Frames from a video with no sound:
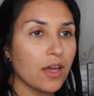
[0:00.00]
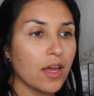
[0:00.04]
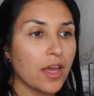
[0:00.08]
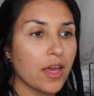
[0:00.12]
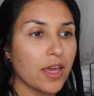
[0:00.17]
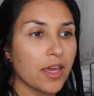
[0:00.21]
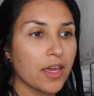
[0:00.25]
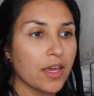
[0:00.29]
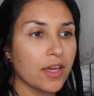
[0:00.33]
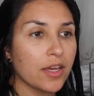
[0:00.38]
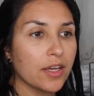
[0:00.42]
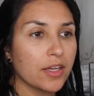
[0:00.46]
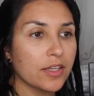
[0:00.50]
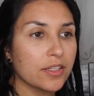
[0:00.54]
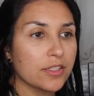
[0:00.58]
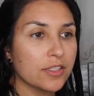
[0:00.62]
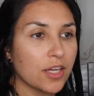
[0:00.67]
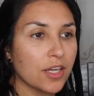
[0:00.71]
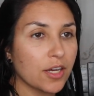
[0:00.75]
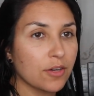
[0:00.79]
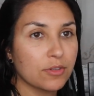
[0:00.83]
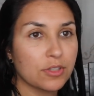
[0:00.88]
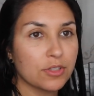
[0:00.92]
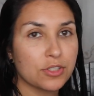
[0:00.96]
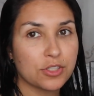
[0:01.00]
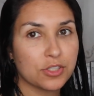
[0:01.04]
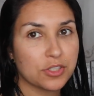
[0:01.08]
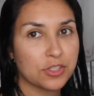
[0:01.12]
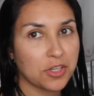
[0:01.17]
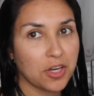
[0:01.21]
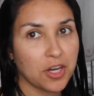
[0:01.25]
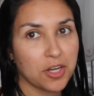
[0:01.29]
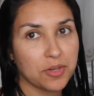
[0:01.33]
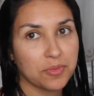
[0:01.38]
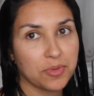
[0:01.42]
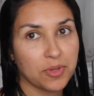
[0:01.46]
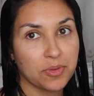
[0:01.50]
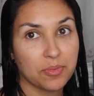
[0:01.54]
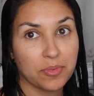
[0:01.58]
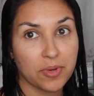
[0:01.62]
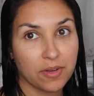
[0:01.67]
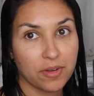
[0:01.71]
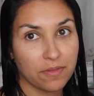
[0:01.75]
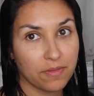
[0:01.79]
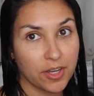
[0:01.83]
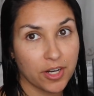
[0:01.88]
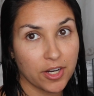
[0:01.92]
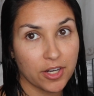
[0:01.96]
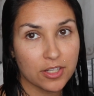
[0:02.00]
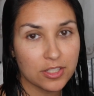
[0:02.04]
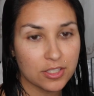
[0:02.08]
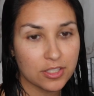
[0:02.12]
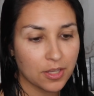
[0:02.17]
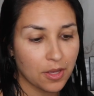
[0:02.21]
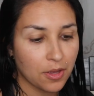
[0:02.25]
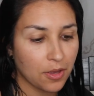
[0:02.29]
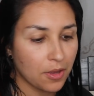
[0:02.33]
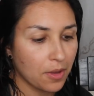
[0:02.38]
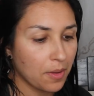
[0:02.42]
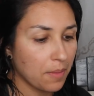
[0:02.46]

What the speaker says: and I would have just gone with one of theirs.